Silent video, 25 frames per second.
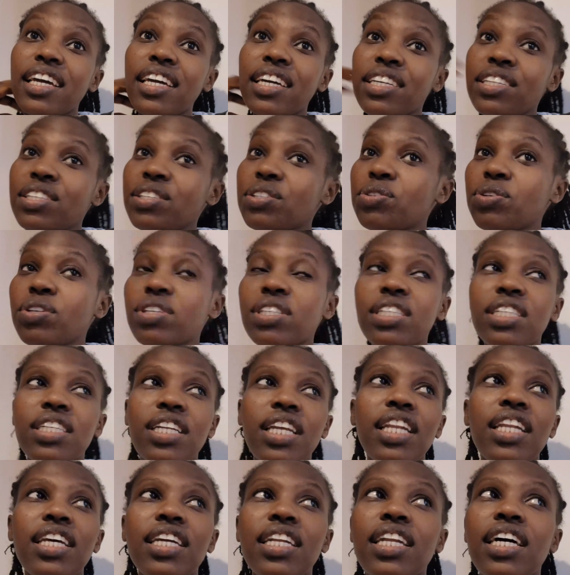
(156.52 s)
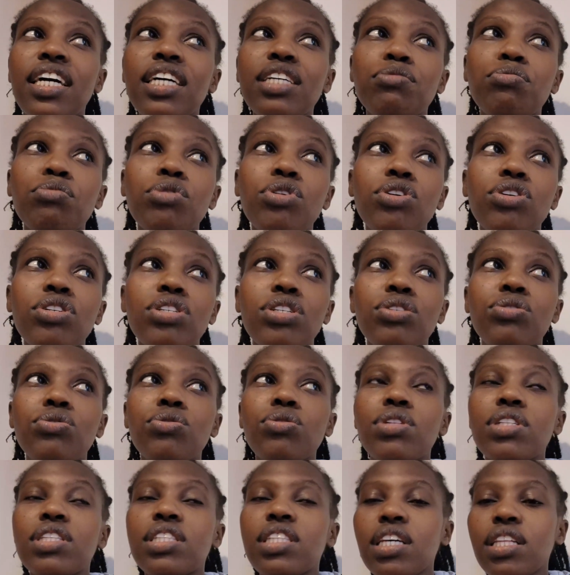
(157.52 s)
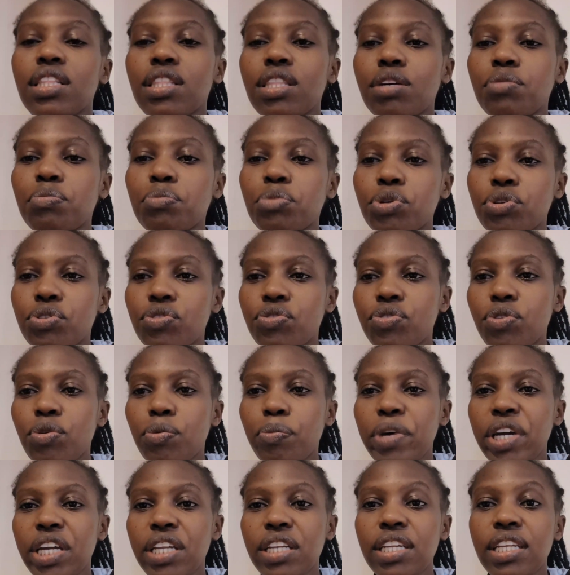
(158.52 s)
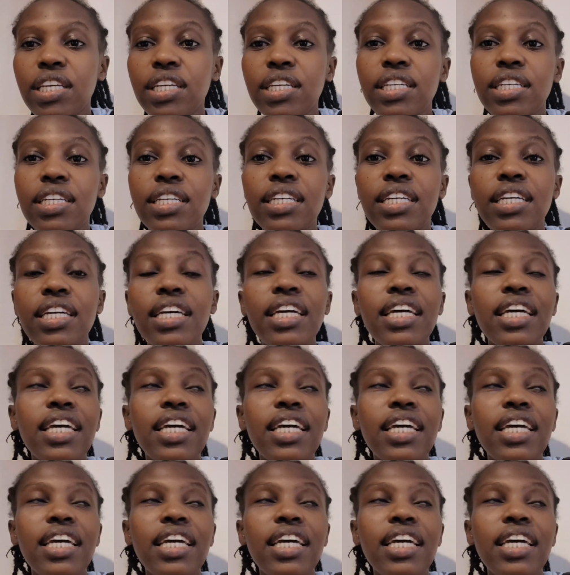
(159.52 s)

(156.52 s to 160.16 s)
And it was really nice because it will set the mood for my day.